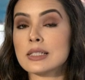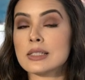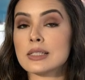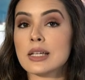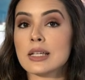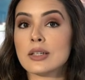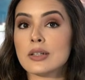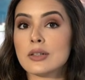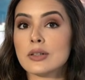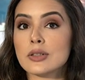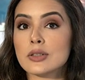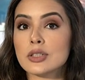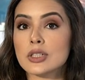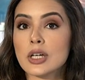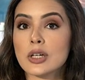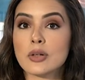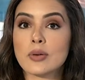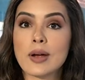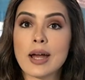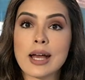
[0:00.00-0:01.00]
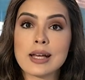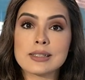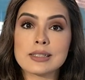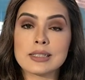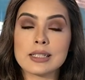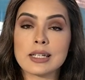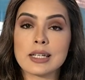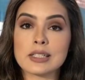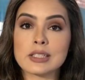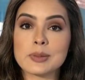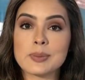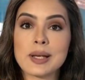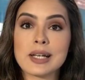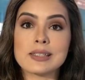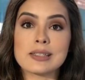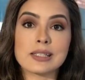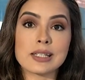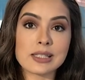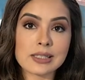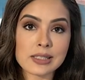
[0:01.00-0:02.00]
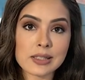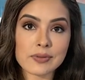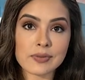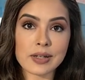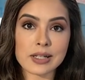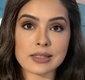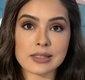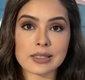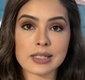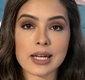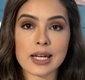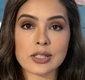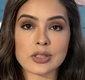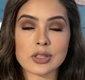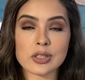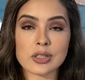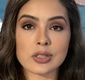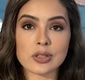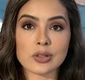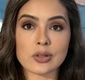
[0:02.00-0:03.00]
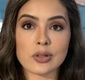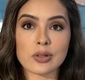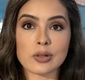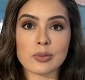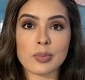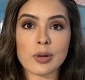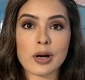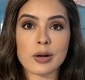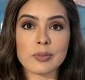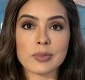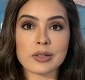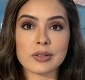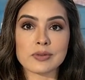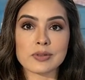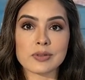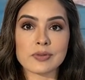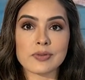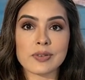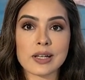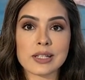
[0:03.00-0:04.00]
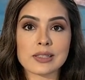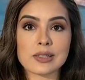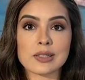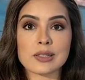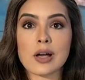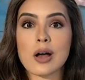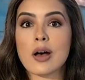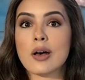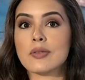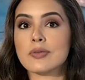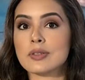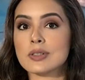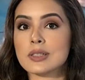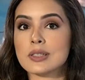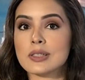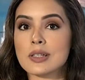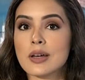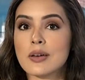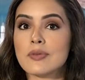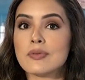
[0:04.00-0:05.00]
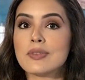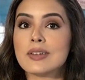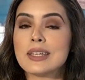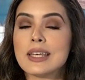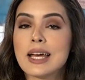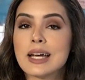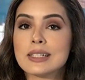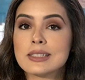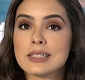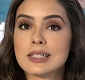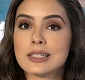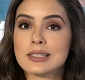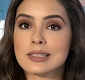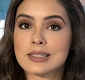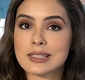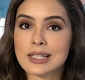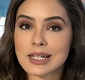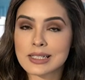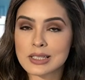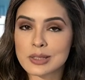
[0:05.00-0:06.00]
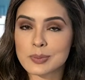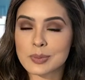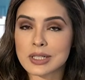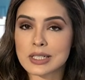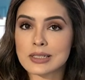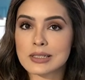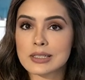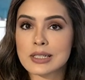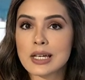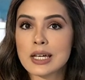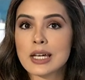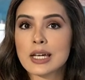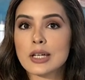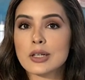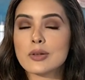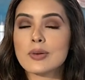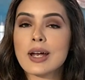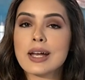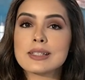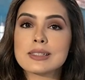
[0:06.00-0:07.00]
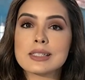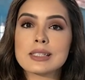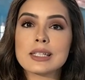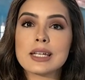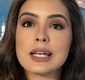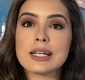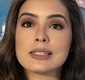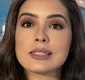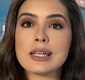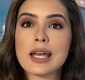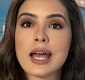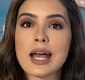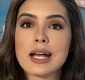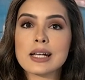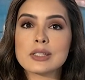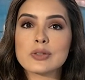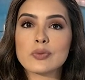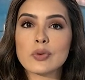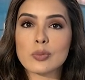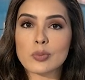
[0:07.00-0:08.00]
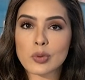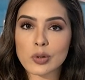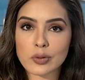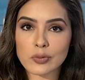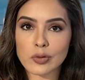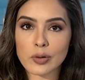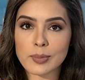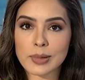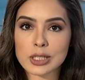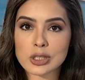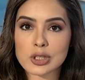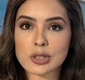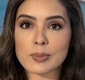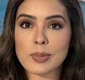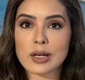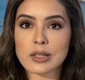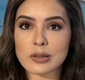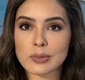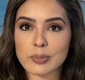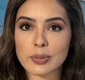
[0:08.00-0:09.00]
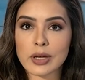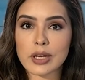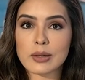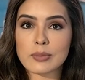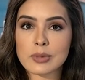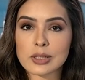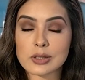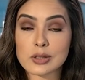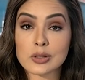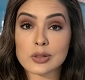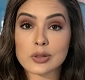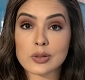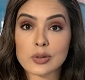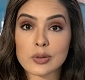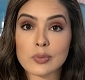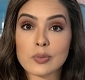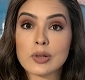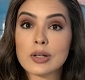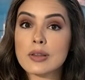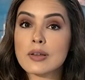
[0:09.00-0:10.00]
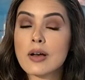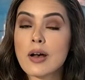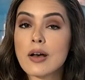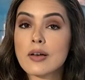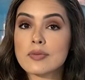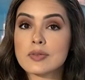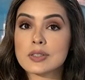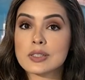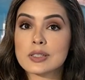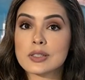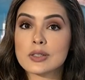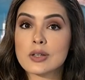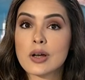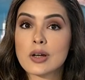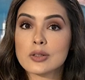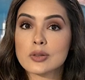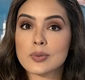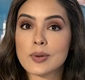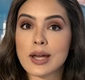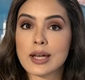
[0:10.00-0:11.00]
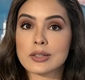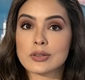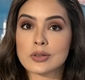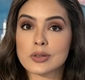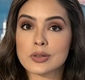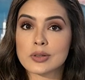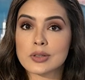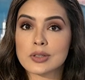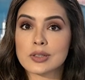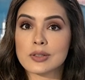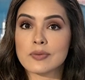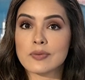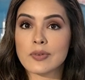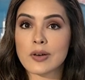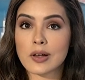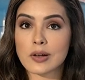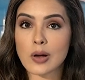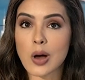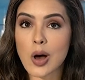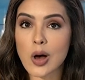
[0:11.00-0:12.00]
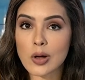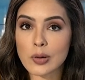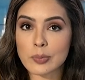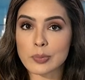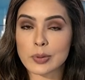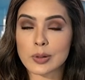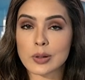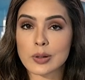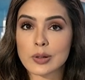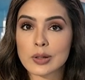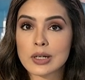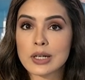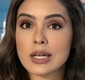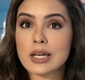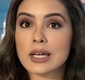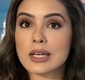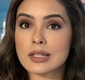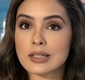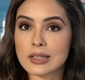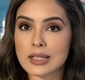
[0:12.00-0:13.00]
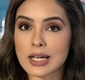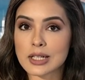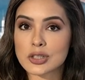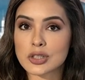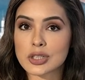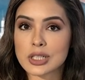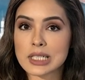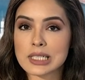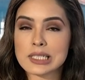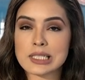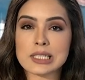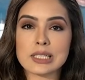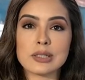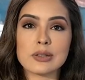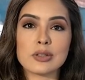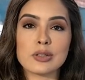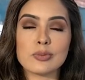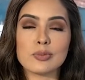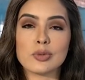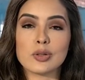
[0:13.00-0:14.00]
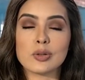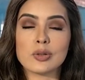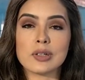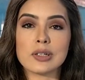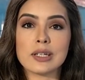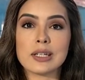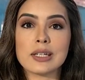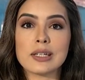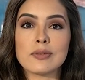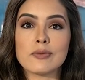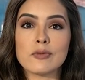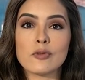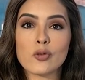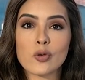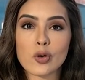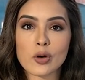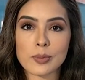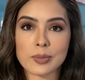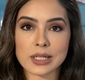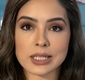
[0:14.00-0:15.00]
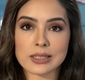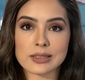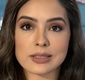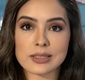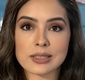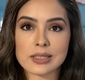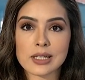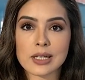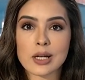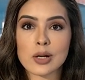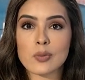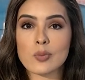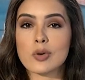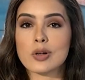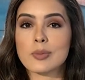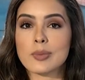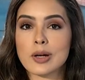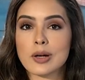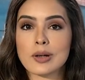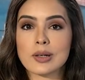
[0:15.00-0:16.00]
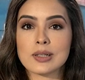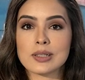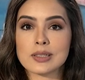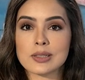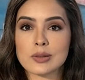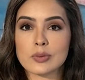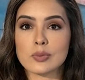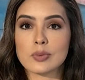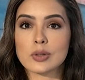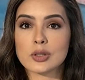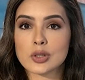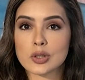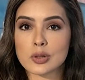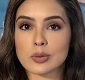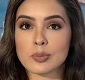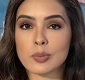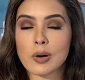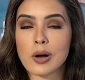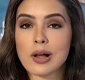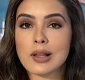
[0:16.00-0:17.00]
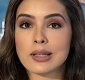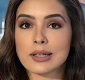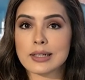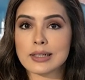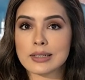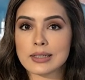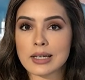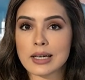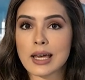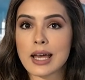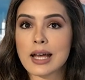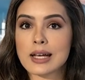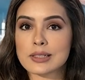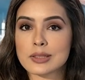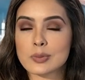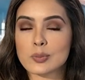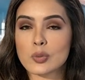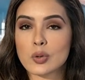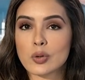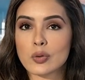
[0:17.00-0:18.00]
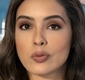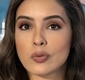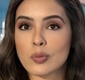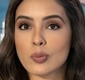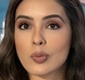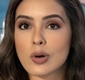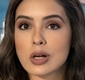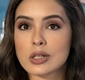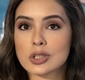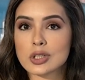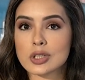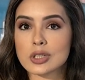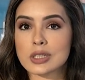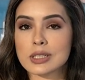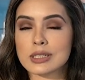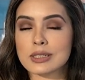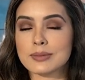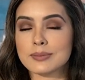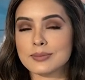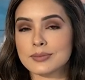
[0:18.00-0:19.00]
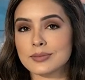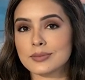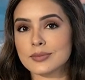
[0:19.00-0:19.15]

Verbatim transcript: Senator Chuck Grassley expands his investigation into the Department of Defense Office of Net Assessment. Grassley has asked for more information about the payments to one of the office's contractors, Stefan Halper, an alleged intel community informant. One America's Richard Pollock has more from Washington.